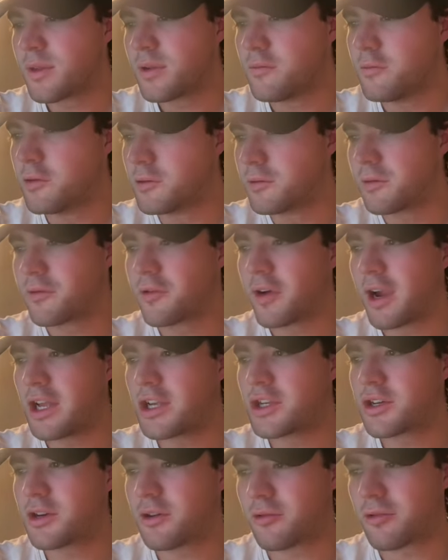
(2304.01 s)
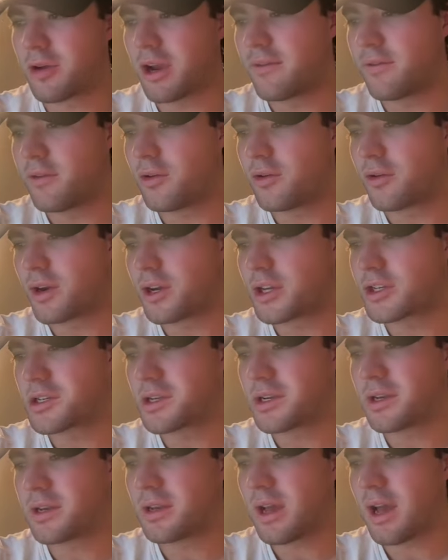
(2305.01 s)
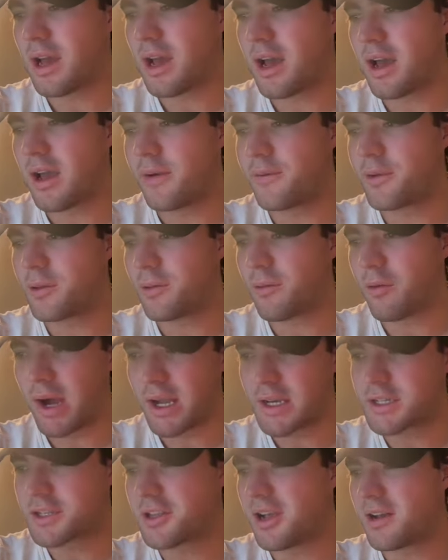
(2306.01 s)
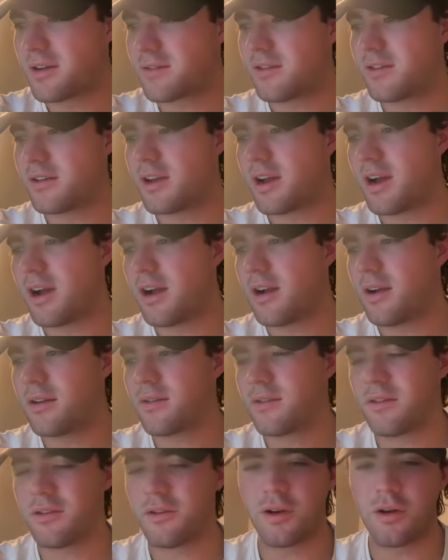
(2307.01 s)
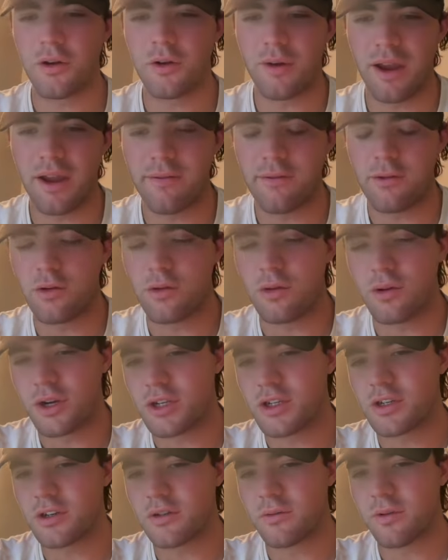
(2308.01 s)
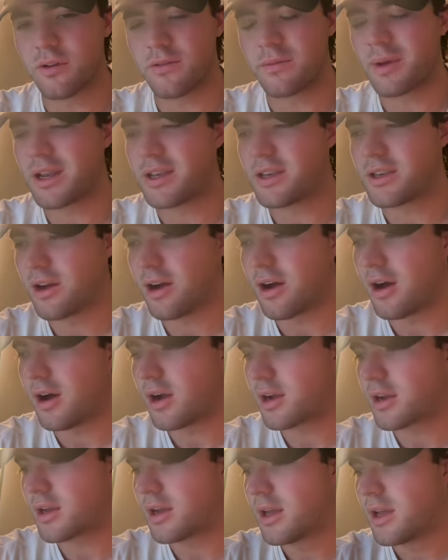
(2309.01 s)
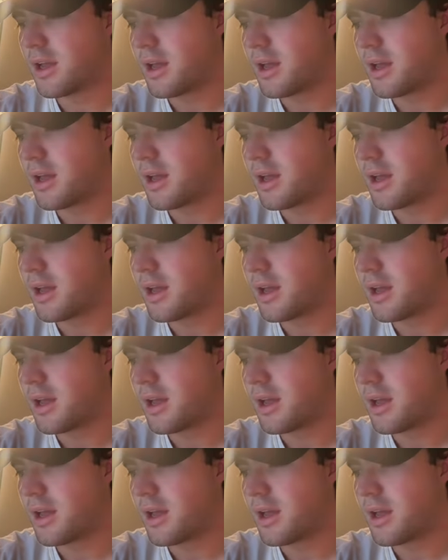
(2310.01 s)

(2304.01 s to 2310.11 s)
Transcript: Woodward Granger and Grandview Christian. If you watch Locks and Dogs, you know Grandview Christian was my dog.